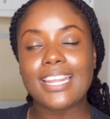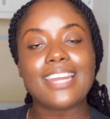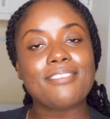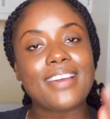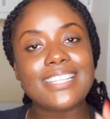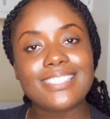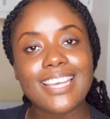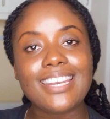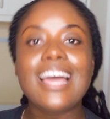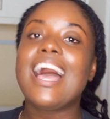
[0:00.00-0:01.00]
and if I
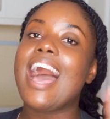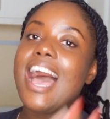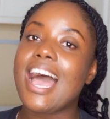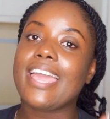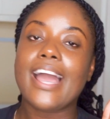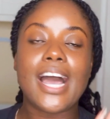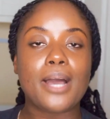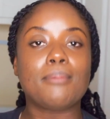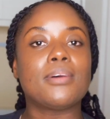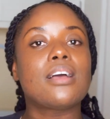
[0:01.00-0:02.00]
did, I
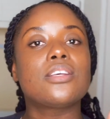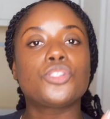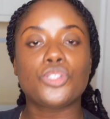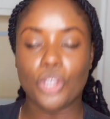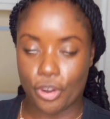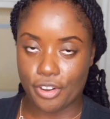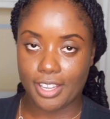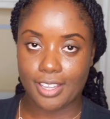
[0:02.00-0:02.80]
am sorry.